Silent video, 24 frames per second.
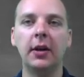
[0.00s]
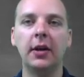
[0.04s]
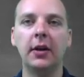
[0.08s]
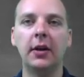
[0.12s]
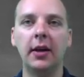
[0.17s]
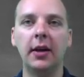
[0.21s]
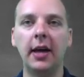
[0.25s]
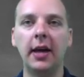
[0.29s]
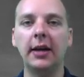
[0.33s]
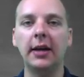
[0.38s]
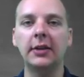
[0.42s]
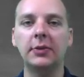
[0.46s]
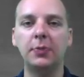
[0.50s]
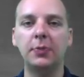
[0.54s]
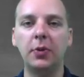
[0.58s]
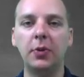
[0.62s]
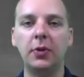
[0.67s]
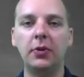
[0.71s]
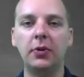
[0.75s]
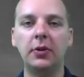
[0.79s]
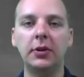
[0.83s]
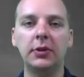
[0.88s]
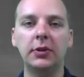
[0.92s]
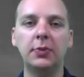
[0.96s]
uh,
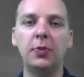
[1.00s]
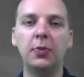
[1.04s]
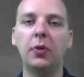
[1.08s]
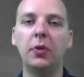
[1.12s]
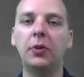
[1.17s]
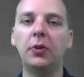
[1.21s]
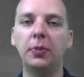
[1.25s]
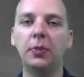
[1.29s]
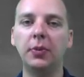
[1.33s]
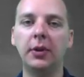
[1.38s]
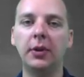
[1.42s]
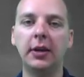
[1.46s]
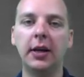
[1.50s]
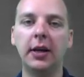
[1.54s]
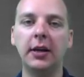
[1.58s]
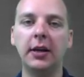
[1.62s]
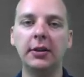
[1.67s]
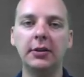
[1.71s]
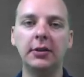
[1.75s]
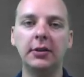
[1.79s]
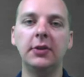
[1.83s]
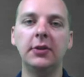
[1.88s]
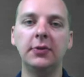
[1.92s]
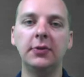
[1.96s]
exponents,
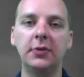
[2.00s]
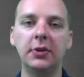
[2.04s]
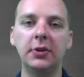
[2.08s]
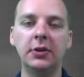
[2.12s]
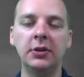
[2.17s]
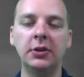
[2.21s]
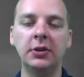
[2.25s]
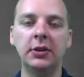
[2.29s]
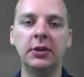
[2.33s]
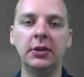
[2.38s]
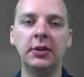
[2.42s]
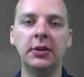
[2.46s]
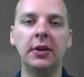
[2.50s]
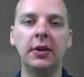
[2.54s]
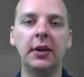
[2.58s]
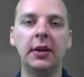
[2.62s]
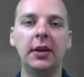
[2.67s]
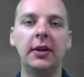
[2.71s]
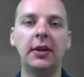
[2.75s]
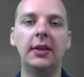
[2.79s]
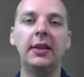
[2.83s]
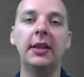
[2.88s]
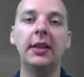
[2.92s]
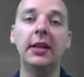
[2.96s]
multiplication, division,
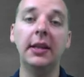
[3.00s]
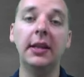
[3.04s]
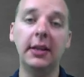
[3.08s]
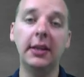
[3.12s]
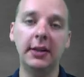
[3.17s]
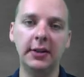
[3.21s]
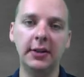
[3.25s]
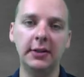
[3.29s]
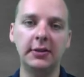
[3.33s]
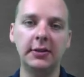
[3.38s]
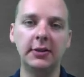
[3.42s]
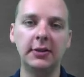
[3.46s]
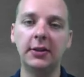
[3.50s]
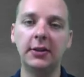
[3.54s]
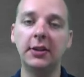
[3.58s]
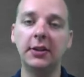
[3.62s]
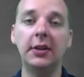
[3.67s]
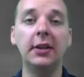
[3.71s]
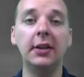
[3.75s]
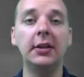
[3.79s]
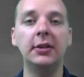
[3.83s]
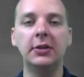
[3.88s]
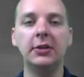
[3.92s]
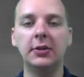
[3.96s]
then
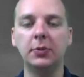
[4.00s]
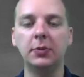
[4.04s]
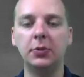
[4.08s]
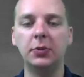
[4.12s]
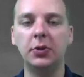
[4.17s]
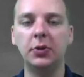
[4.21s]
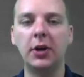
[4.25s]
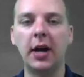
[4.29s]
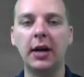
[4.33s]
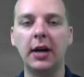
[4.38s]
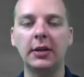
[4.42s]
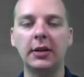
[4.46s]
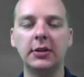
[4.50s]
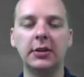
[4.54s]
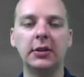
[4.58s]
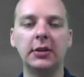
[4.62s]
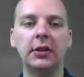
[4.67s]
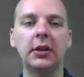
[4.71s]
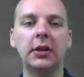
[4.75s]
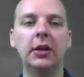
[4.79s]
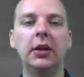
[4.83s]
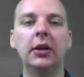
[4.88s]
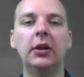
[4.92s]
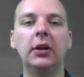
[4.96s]
addition, then
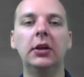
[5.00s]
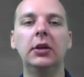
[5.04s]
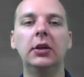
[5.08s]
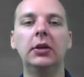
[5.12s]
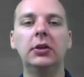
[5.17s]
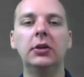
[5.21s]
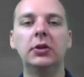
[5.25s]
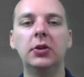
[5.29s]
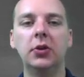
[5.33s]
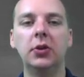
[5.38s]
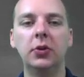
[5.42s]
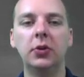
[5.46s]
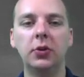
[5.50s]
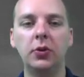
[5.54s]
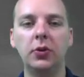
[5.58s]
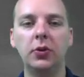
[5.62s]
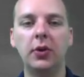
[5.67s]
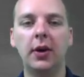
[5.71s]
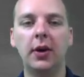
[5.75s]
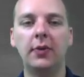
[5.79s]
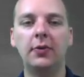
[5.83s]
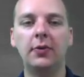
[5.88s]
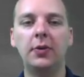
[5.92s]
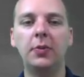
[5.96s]
subtraction. So
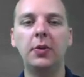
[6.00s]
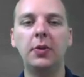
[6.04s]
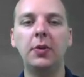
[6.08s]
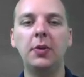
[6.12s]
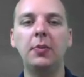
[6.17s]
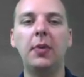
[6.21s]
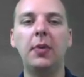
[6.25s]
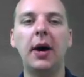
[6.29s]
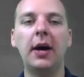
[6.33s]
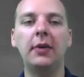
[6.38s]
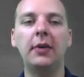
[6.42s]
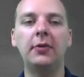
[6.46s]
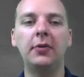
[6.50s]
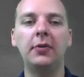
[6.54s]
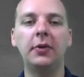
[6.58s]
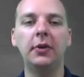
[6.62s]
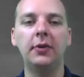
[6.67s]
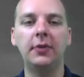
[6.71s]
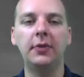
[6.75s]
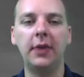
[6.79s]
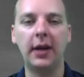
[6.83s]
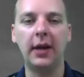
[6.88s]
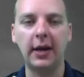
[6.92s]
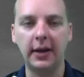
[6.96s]
you have to be mindful
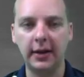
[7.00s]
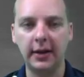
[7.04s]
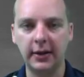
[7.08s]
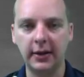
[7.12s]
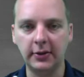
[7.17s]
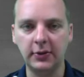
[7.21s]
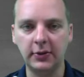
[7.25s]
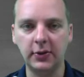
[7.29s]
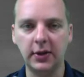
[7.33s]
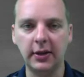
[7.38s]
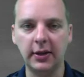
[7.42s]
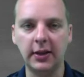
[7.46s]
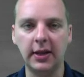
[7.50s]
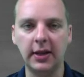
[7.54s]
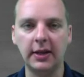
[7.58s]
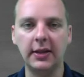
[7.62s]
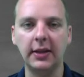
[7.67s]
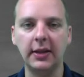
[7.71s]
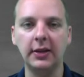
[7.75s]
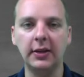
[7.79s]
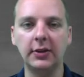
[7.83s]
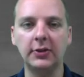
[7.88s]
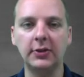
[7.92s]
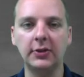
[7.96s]
of that. So I, I
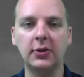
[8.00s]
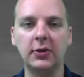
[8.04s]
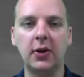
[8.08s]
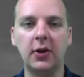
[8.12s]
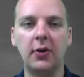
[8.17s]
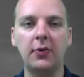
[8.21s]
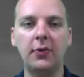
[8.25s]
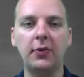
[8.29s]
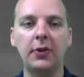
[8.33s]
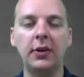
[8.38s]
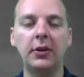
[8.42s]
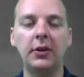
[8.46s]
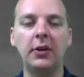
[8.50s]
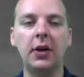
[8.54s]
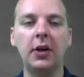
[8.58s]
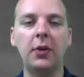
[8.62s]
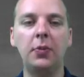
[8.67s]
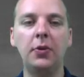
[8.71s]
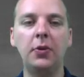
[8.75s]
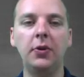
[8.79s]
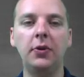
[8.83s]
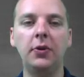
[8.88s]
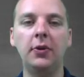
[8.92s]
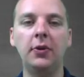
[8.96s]
think to solve for the
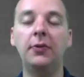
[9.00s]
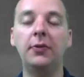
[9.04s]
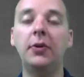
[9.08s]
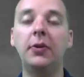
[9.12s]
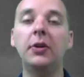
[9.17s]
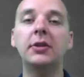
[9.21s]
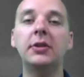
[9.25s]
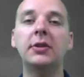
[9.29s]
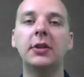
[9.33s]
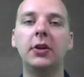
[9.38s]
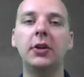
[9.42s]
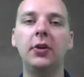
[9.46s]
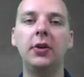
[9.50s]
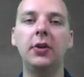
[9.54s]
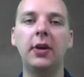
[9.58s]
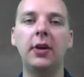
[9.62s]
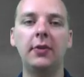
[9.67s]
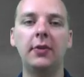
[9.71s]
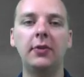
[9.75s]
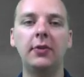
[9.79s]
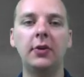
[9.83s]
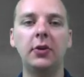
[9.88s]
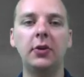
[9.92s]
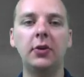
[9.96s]
W, the first thing you'd
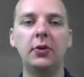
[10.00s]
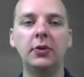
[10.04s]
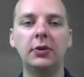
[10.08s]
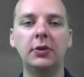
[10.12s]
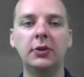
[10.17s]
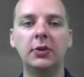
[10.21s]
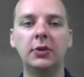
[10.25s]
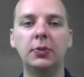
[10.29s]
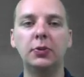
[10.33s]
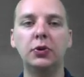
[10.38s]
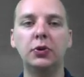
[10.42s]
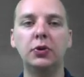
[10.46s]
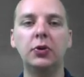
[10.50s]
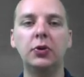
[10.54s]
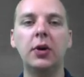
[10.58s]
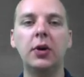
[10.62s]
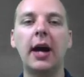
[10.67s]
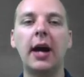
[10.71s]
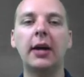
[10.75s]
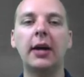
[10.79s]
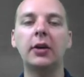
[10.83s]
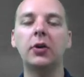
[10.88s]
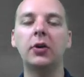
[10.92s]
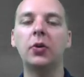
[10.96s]
have to do is
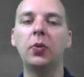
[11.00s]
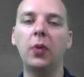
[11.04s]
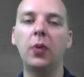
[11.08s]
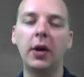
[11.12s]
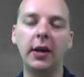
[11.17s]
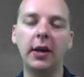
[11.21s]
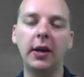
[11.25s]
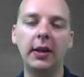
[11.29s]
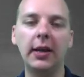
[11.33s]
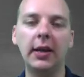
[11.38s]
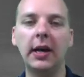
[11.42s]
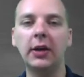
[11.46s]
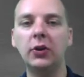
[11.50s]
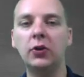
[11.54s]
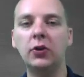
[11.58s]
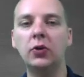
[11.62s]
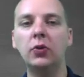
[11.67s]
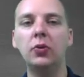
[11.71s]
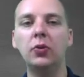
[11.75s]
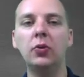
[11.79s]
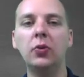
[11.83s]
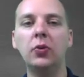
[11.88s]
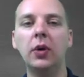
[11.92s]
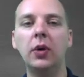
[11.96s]
subtract away that
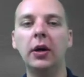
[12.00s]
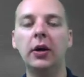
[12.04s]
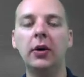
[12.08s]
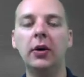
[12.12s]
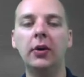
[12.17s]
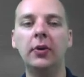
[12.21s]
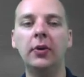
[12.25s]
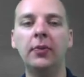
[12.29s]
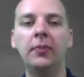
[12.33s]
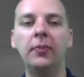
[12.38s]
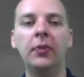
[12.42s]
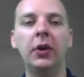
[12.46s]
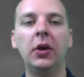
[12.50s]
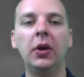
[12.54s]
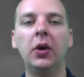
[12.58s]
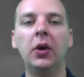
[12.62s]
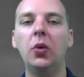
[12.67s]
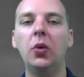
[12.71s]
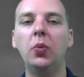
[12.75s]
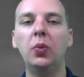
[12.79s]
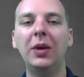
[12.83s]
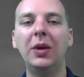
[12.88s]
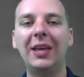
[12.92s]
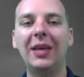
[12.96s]
two L.
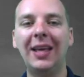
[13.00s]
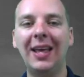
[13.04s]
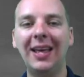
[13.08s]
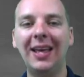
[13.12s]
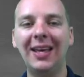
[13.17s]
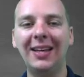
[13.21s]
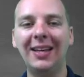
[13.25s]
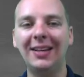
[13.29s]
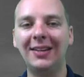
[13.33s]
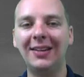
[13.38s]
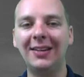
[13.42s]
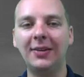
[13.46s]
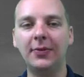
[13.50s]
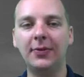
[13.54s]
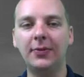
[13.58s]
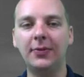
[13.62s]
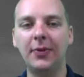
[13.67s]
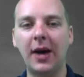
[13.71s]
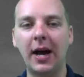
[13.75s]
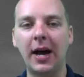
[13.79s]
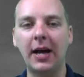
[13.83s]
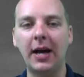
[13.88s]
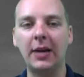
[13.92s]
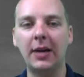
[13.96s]
We can't
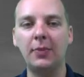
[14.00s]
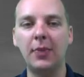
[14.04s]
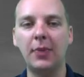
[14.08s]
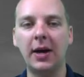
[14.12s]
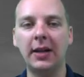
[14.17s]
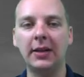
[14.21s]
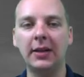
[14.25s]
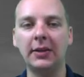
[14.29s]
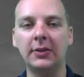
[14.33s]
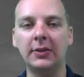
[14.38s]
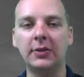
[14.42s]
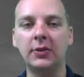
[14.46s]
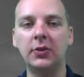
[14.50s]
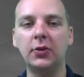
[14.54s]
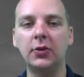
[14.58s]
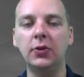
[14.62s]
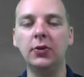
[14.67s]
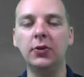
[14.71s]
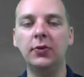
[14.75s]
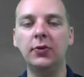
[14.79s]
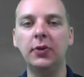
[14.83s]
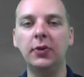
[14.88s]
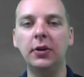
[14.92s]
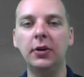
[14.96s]
divide by this
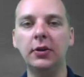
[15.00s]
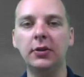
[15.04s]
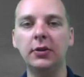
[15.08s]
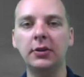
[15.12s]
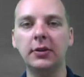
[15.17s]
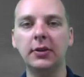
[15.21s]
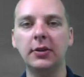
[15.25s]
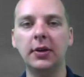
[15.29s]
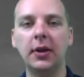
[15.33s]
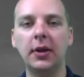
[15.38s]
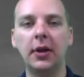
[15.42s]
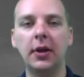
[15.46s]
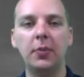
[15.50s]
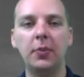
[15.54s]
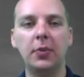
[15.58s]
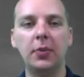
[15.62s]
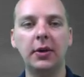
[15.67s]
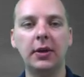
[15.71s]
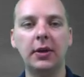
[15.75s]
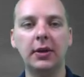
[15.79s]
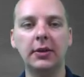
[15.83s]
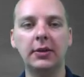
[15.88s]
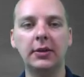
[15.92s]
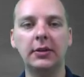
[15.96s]
two first
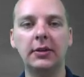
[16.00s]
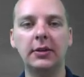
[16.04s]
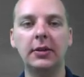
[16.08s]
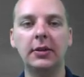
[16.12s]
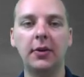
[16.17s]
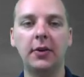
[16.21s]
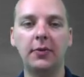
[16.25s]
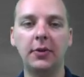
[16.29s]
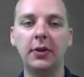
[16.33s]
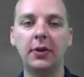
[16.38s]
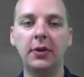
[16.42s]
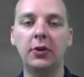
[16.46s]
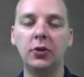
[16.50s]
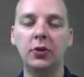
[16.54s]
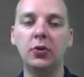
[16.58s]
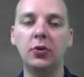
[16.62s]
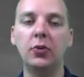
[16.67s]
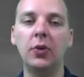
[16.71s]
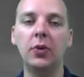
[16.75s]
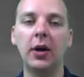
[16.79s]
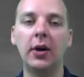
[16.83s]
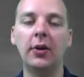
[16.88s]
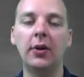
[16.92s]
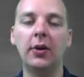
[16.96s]
because of the
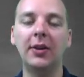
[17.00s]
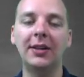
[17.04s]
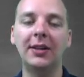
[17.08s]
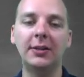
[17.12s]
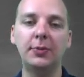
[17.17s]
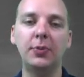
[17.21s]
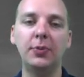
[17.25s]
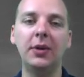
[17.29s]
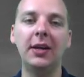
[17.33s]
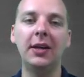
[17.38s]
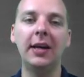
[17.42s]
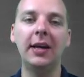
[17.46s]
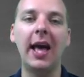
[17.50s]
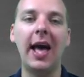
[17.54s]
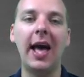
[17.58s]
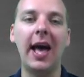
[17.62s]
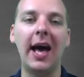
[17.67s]
two L that's being